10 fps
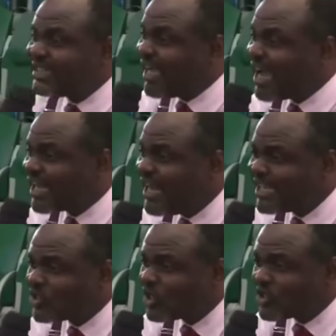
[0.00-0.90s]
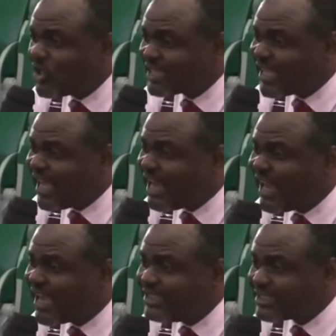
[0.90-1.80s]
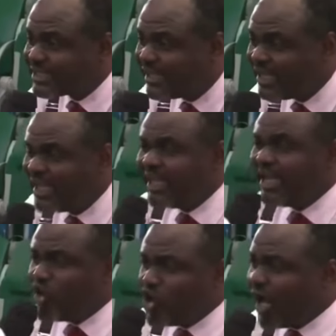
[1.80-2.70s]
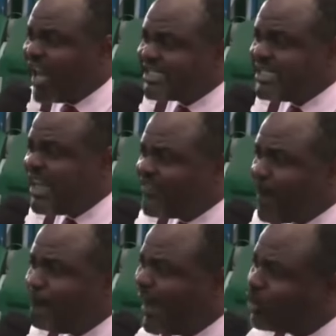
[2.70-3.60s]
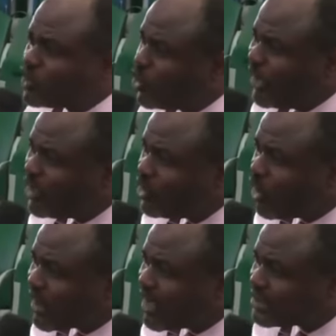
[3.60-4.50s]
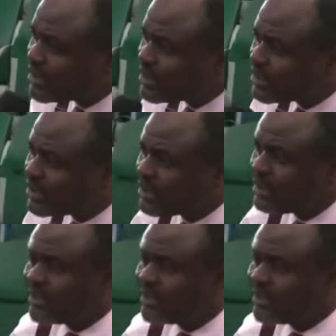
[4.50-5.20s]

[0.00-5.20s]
Darkness does not scare light. Knowledge never bows to ignorance.